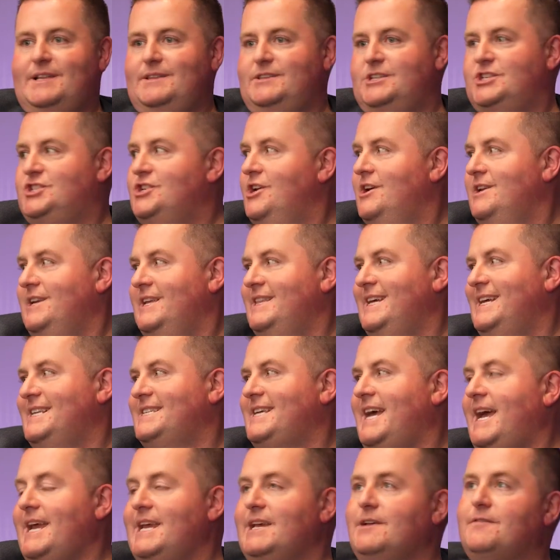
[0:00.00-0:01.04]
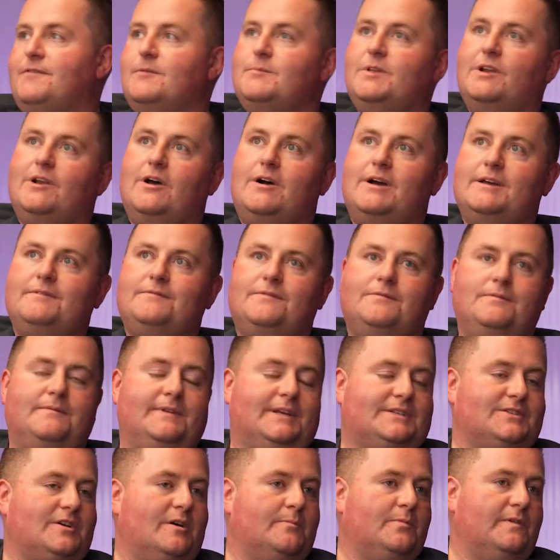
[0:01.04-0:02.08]
the journey they take from the life, for
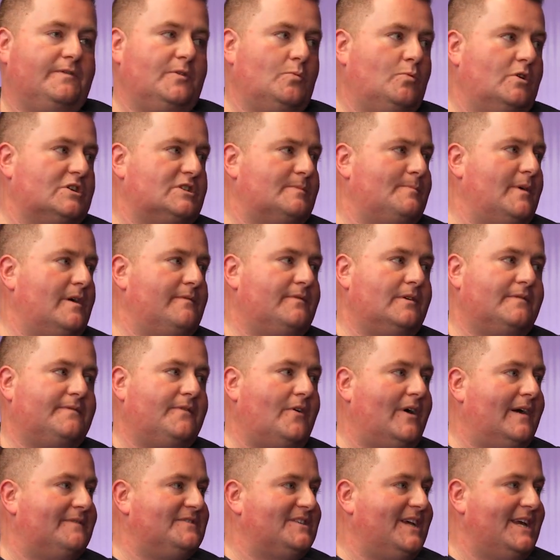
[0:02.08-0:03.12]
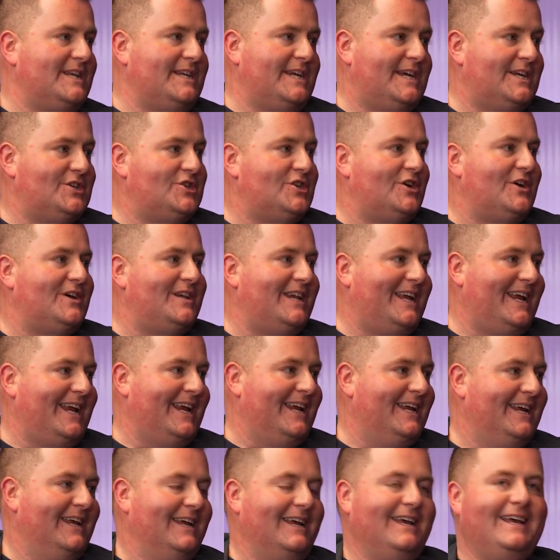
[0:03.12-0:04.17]
example, if you watch them over the 5-10 year
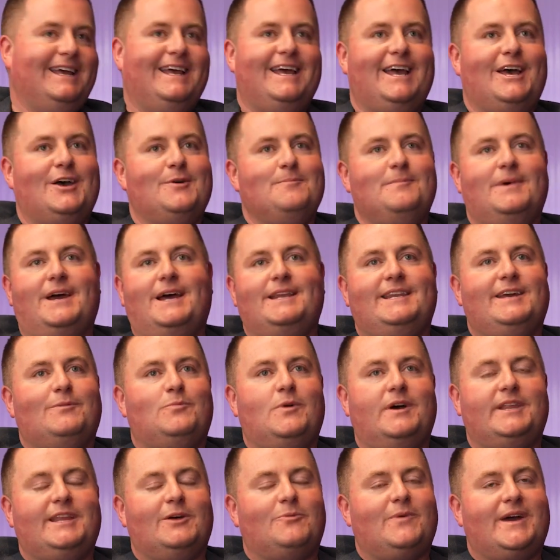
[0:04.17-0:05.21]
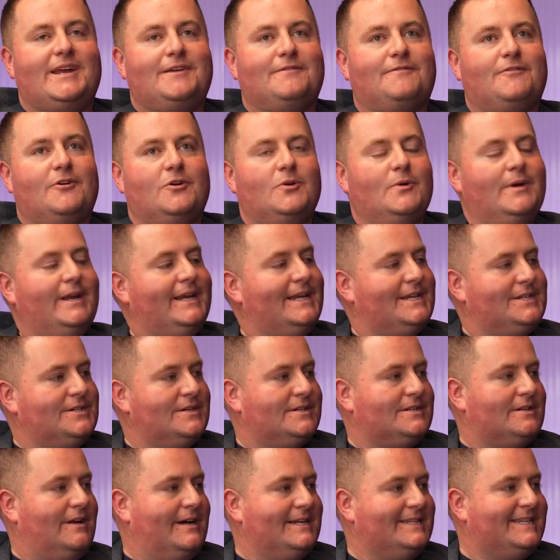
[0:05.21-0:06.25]
journey, and they work their way through it, and it's
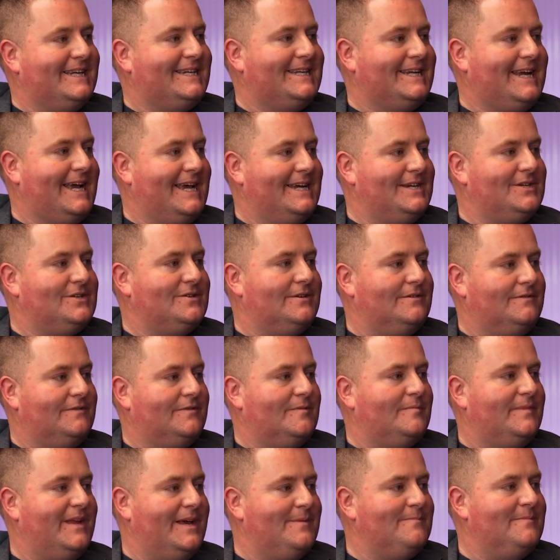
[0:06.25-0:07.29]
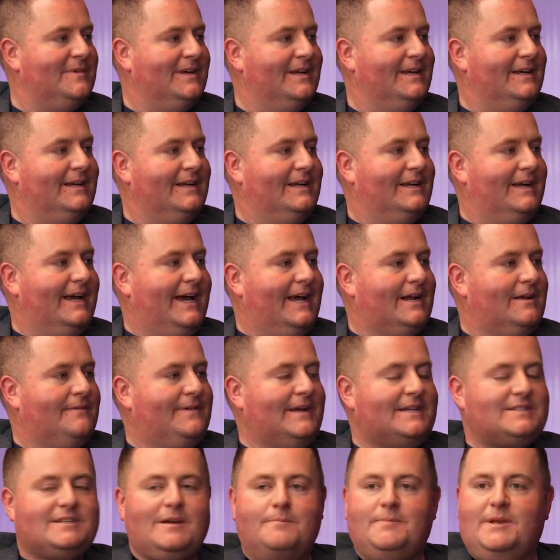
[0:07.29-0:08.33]
just like dedication from them. And I
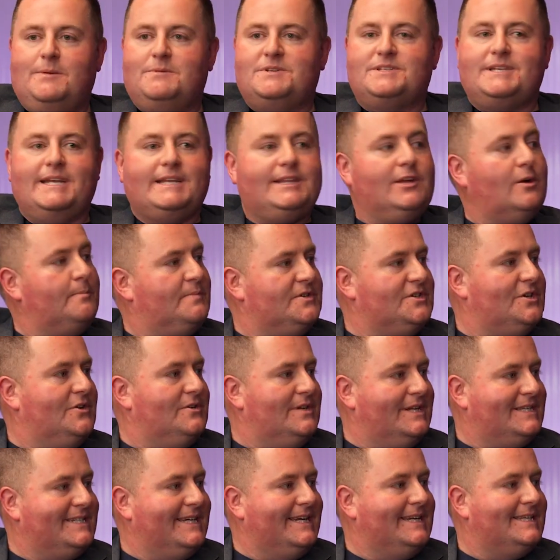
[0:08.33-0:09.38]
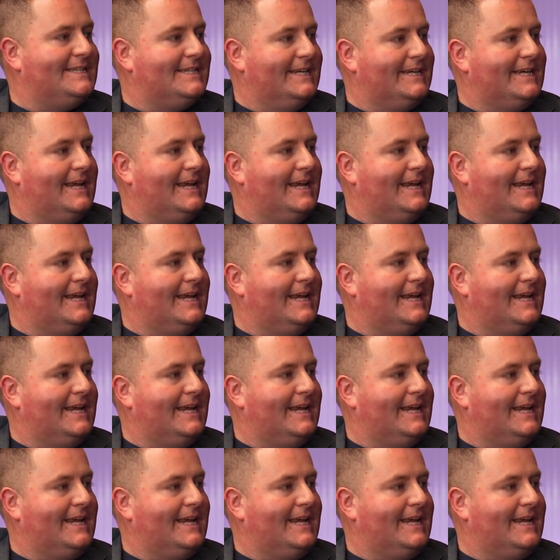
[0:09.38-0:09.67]
think some people just need the opportunity to